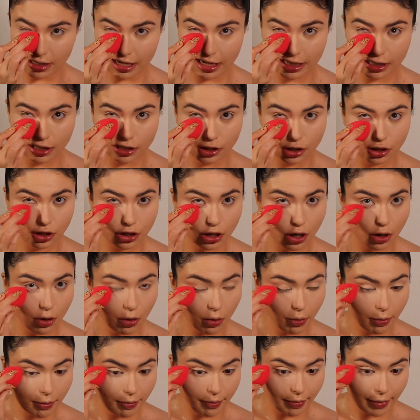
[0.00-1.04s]
I
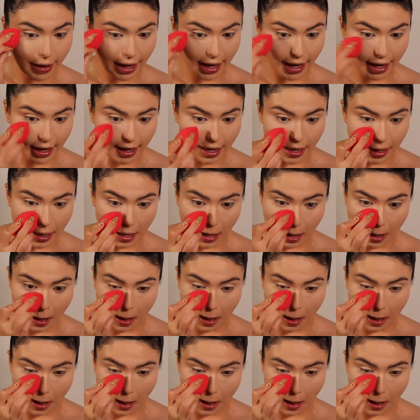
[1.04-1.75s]
don't bake.